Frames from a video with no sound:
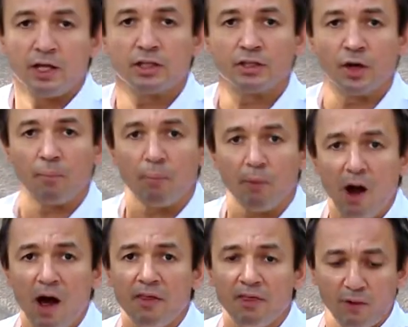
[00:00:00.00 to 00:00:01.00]
The
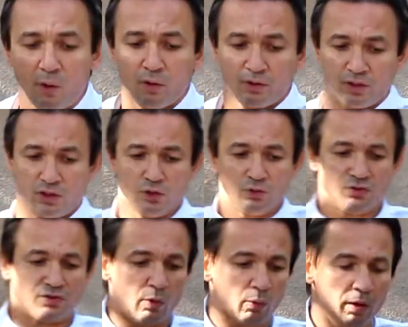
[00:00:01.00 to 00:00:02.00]
broth or the juice
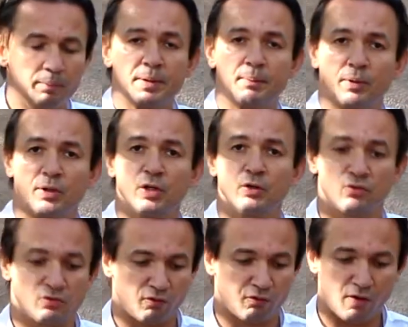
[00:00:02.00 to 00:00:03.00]
that will be
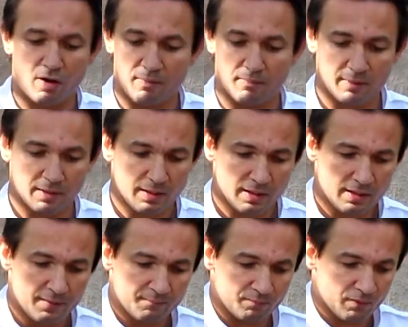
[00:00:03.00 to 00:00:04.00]
produced from
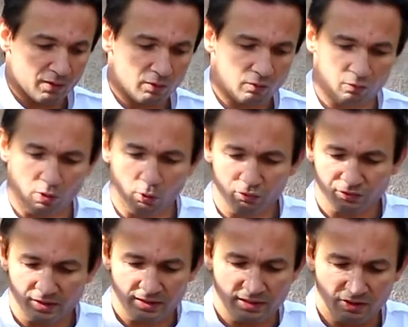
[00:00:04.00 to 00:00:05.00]

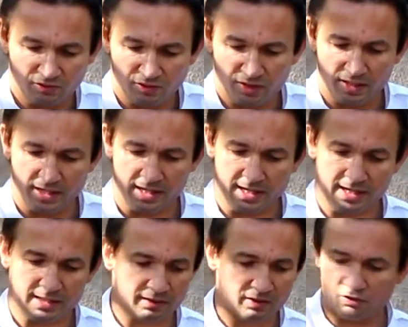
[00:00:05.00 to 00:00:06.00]
roasting this
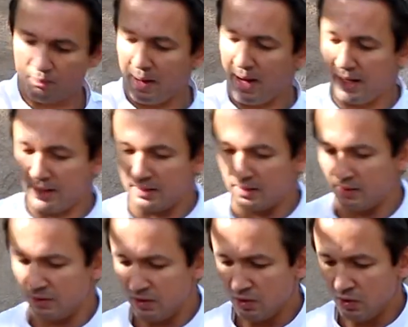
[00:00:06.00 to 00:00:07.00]
in this pan
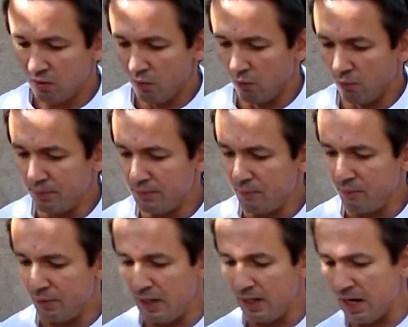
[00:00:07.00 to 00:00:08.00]
will be
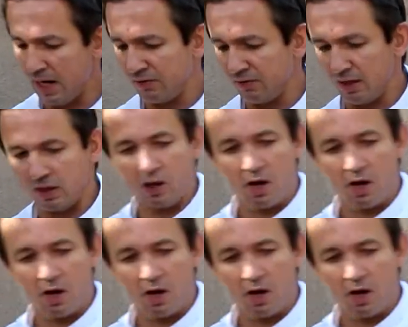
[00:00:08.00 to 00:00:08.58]
really nice and